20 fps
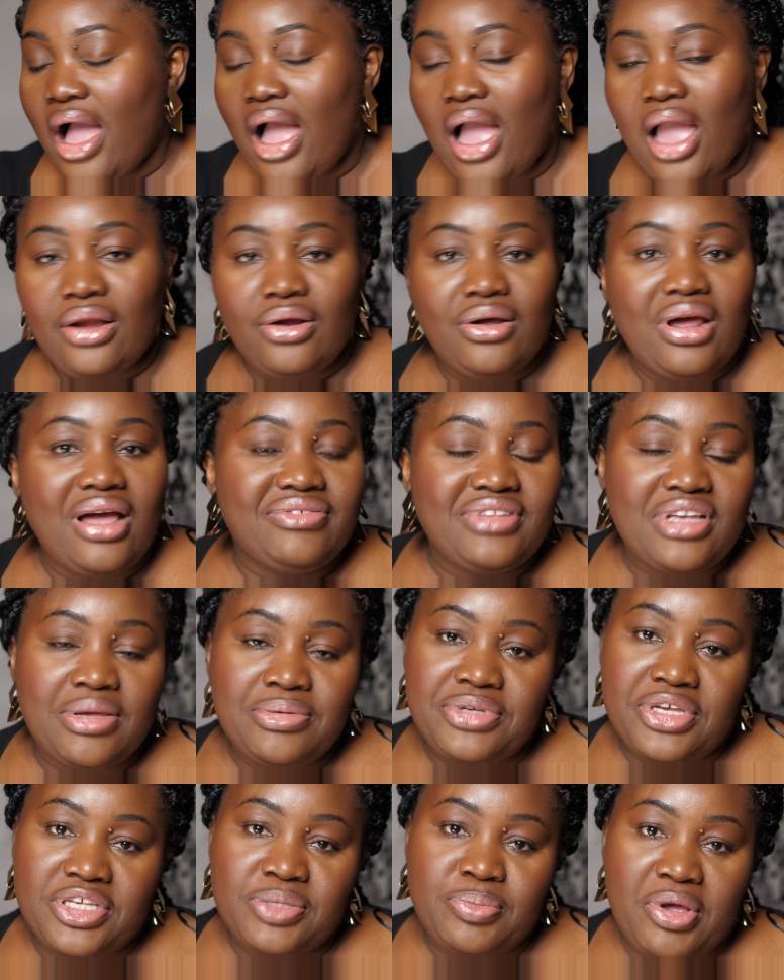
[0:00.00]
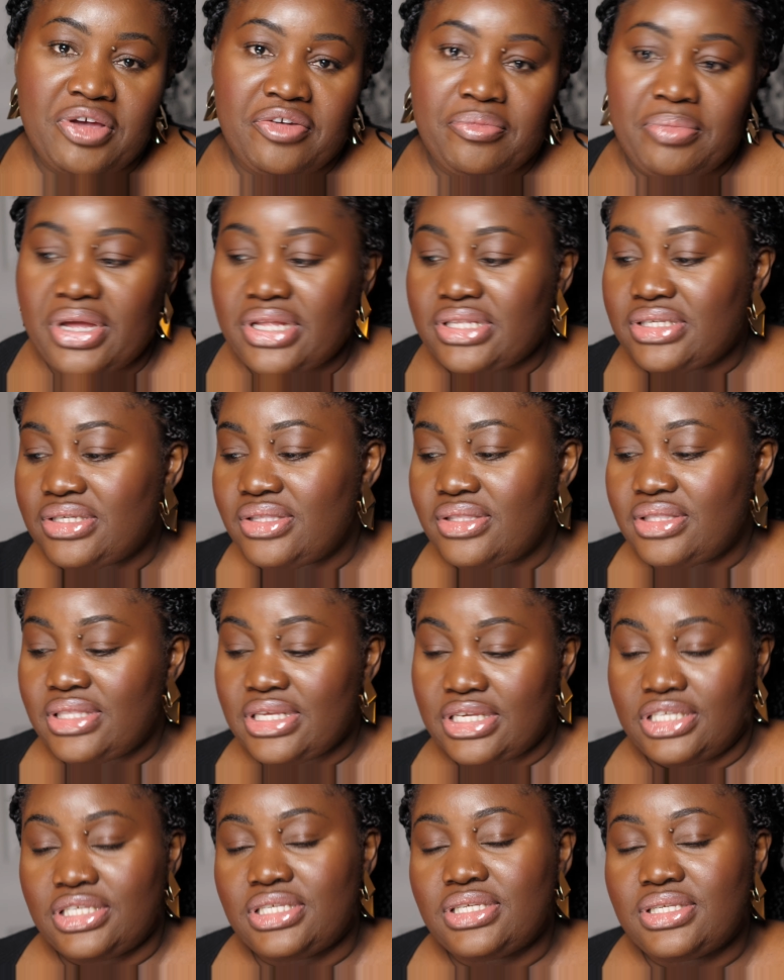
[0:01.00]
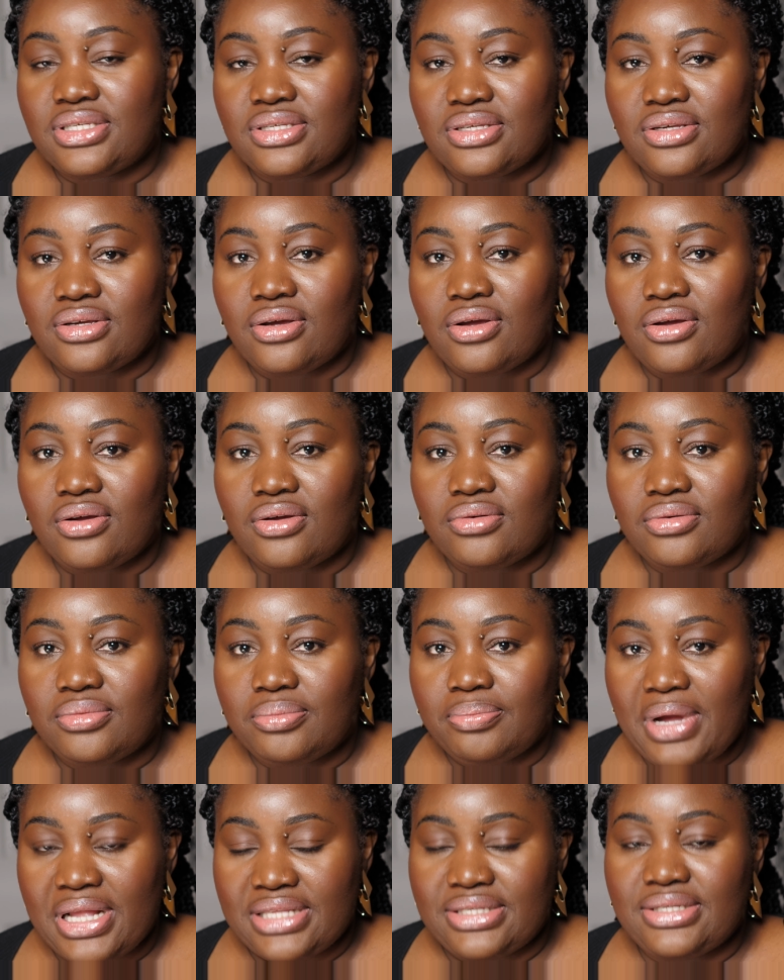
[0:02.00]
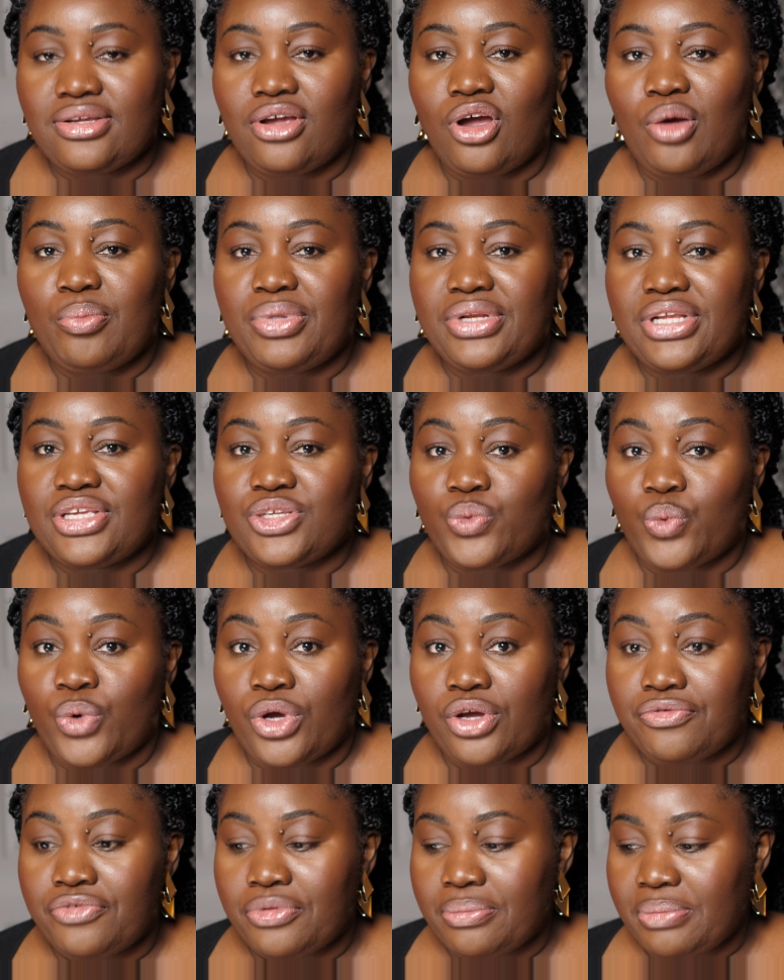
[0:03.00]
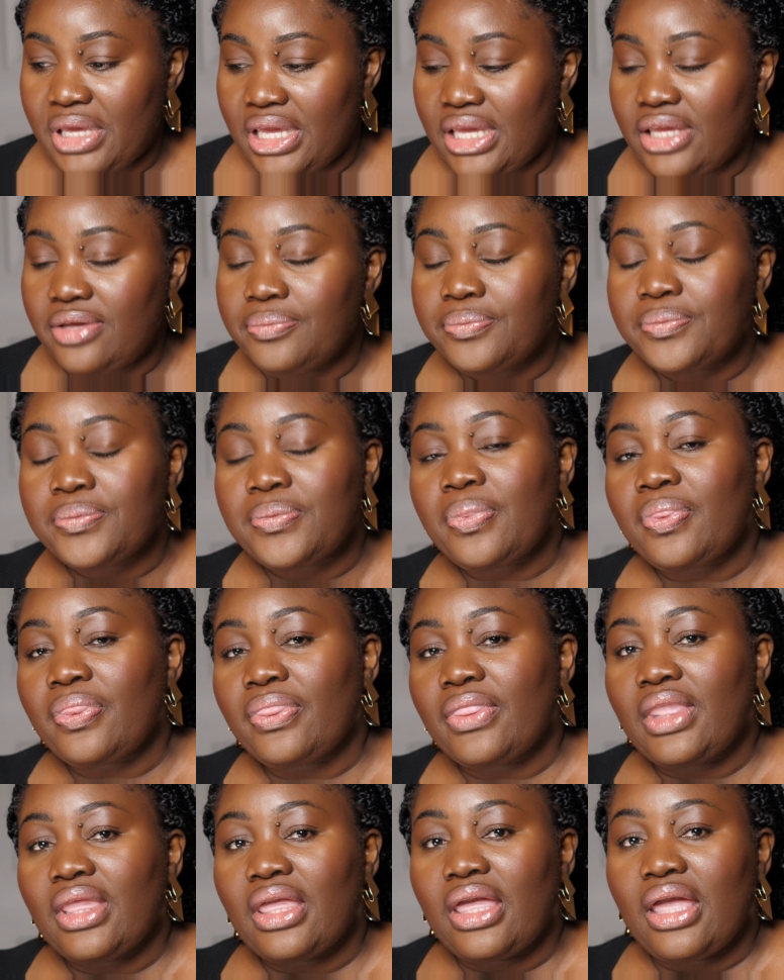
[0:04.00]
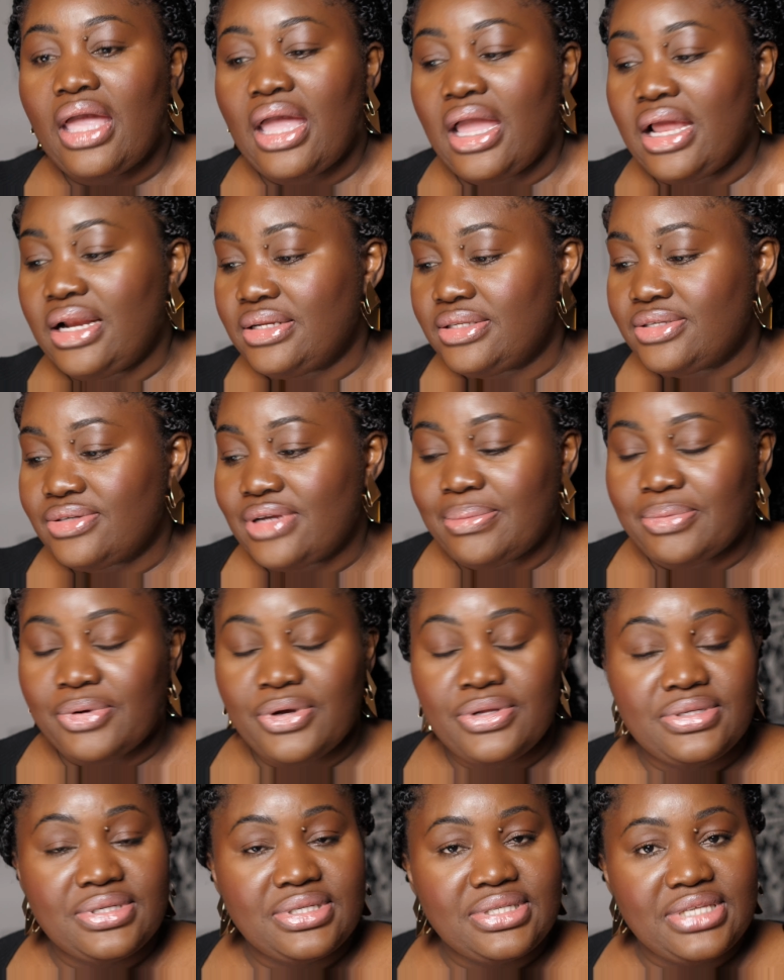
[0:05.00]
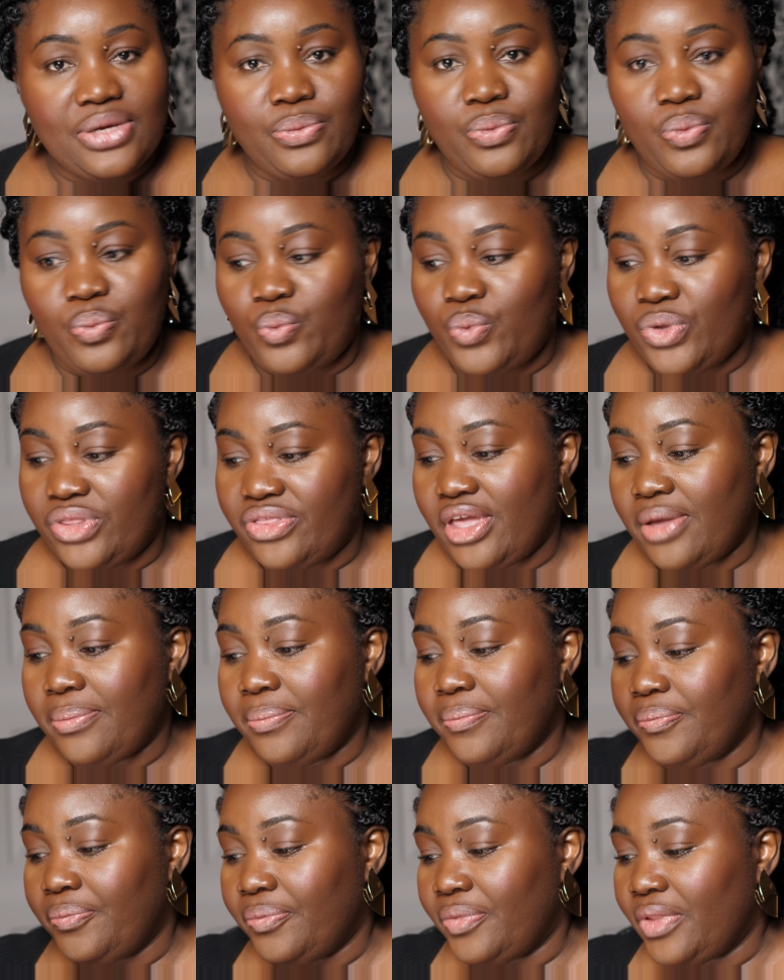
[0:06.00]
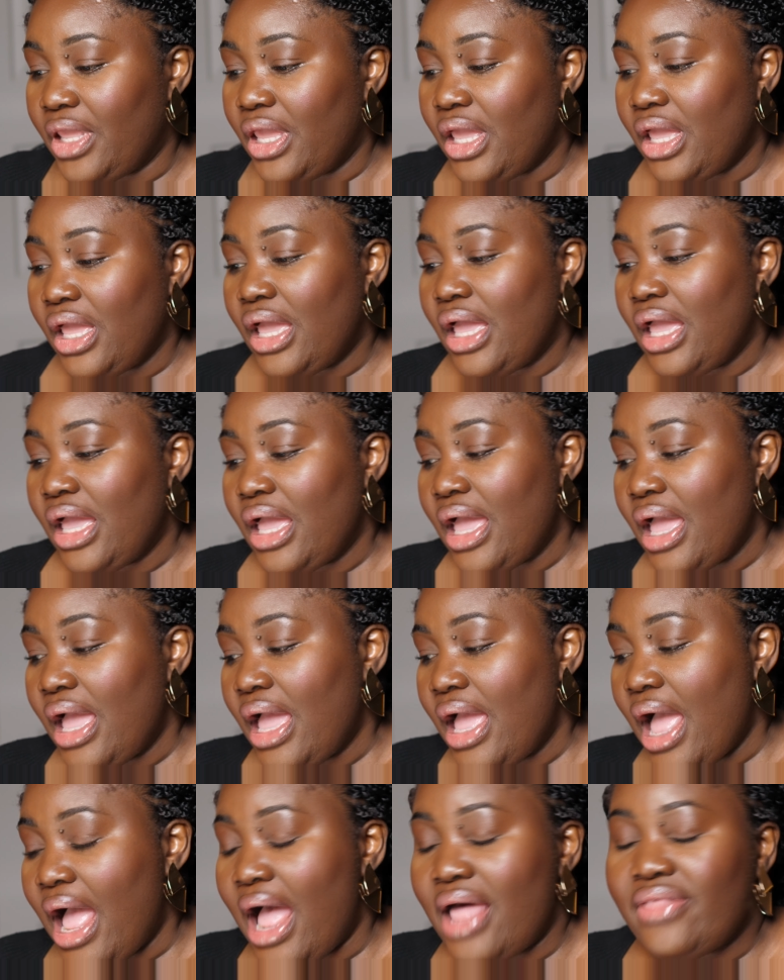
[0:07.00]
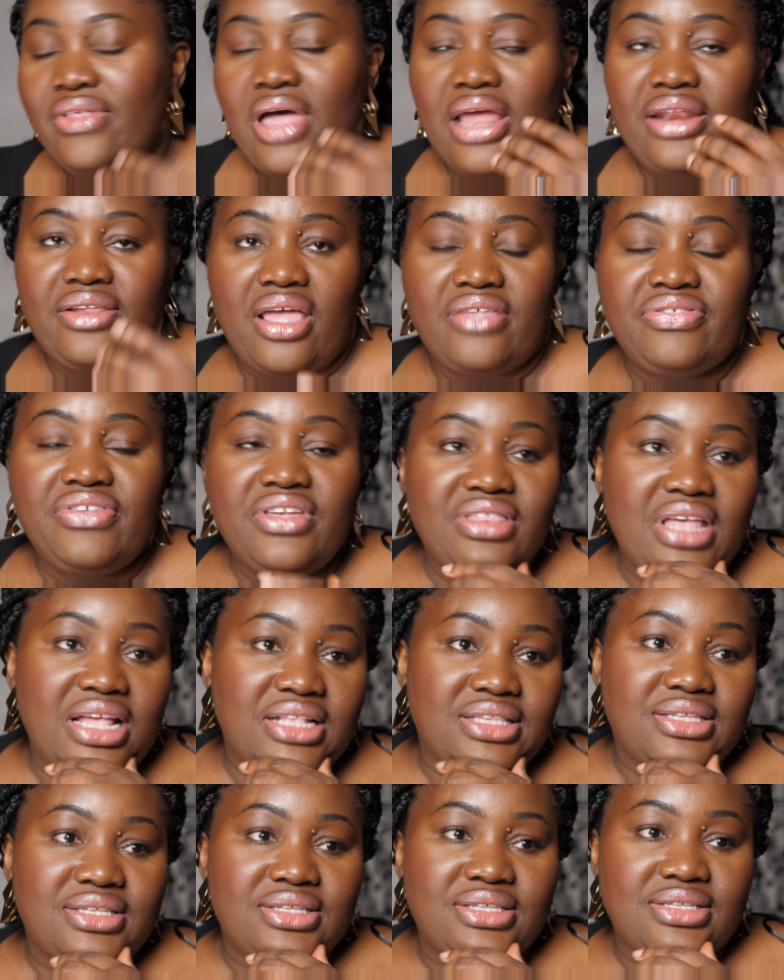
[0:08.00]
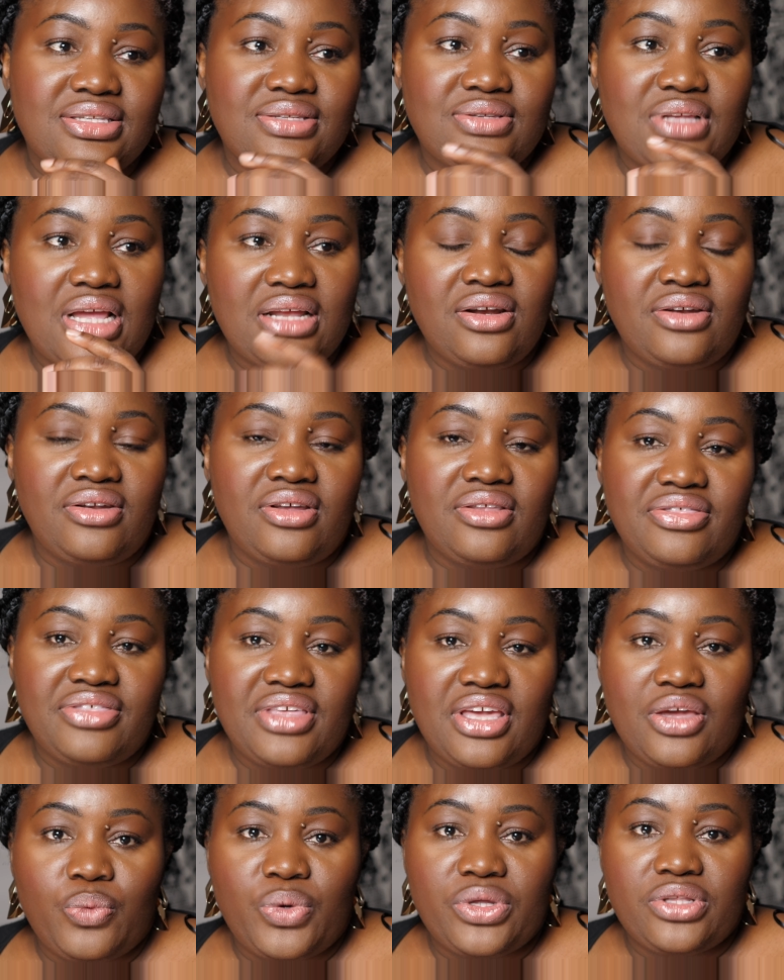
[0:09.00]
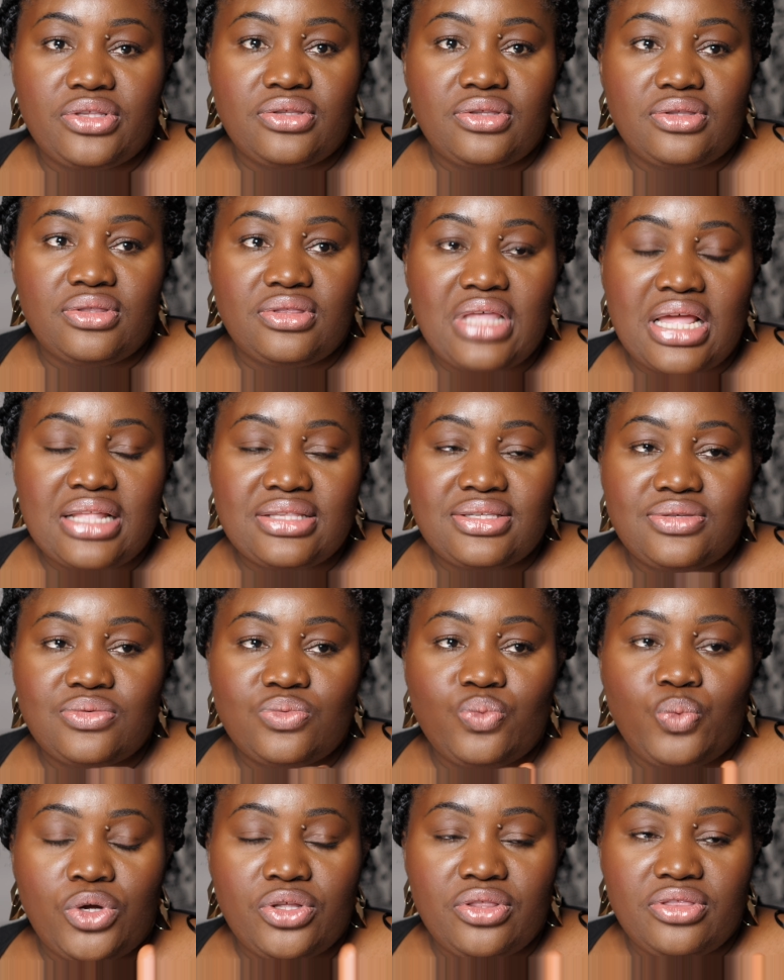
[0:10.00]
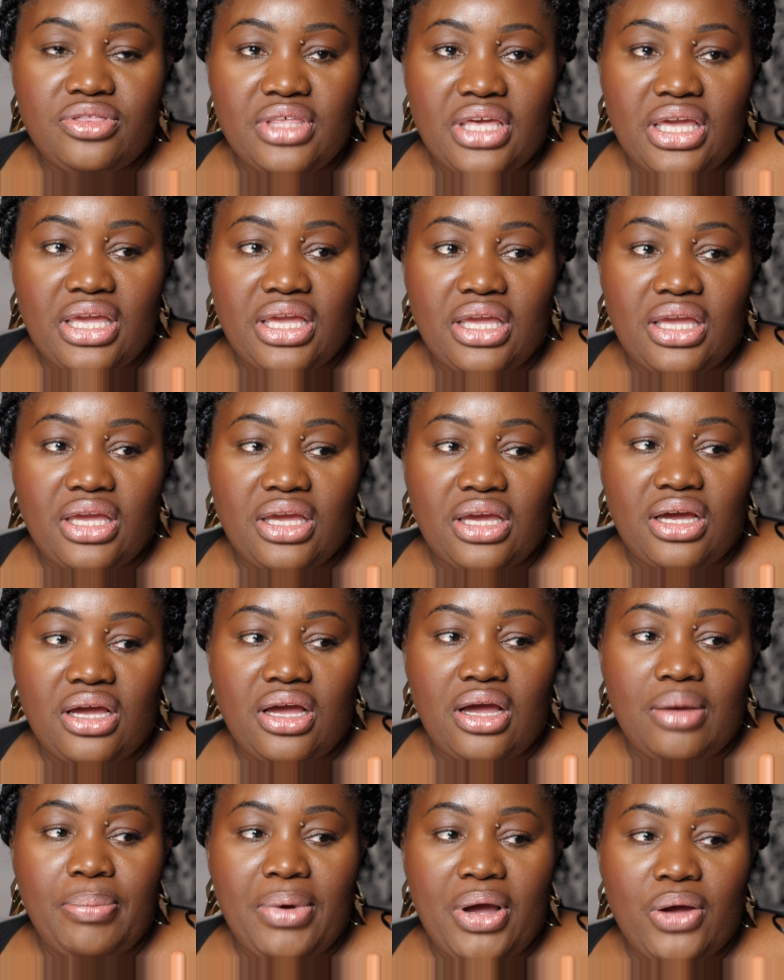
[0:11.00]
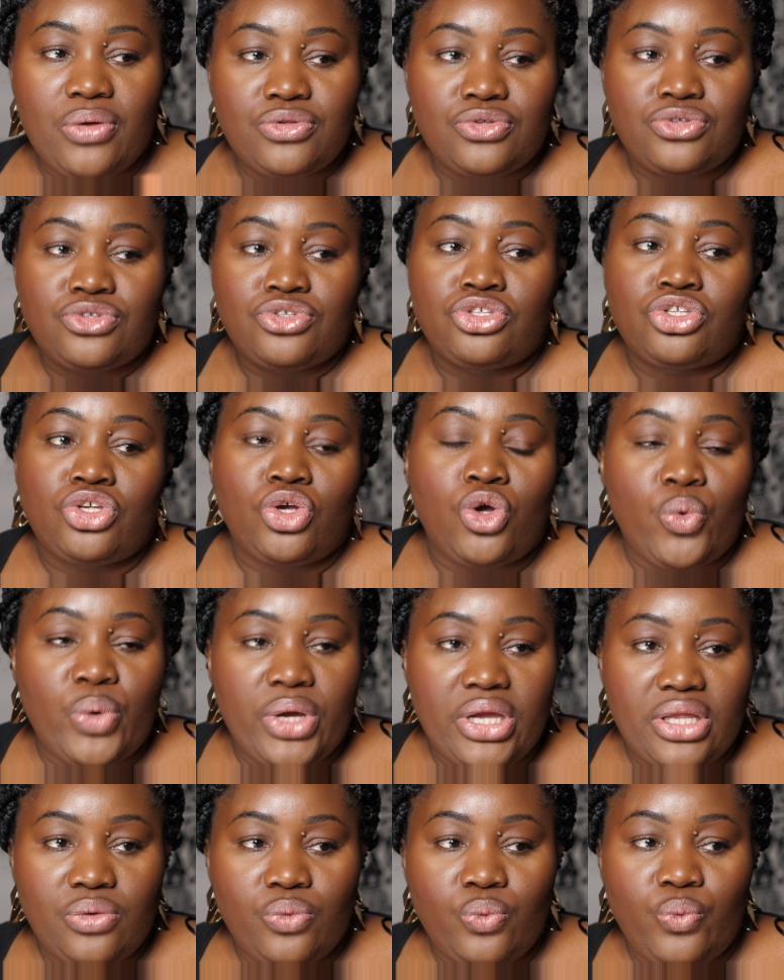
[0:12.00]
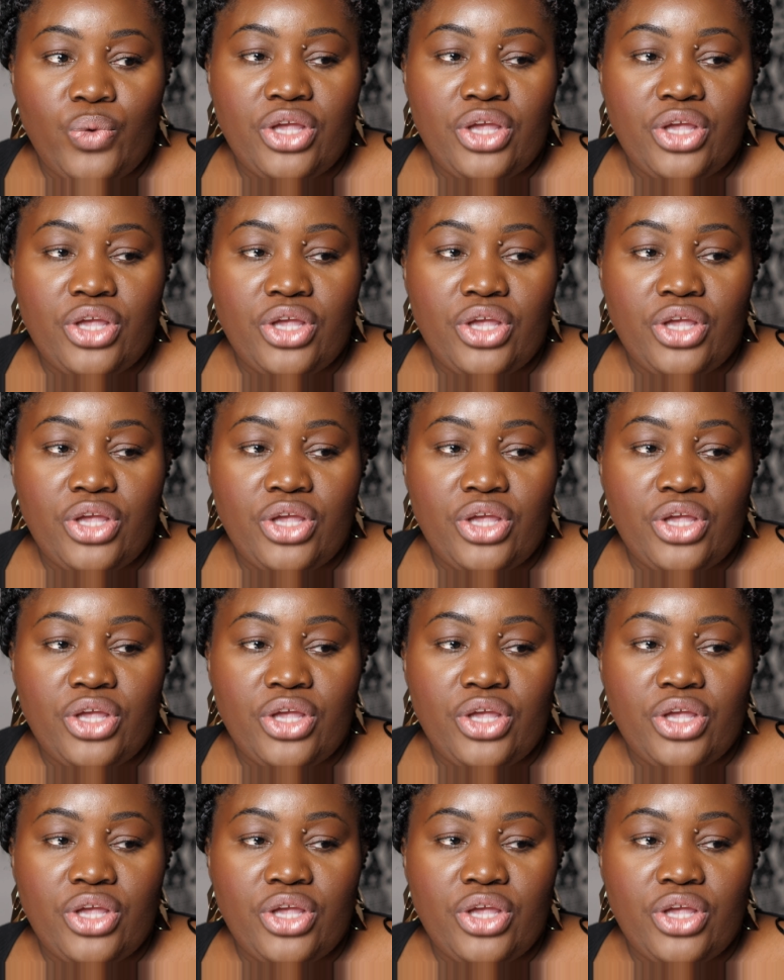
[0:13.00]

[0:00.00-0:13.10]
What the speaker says: I don't have time to experiment. This pattern companies work for me, and so I'm going to stick with them. And I think that's another thing that's one thing about sewing.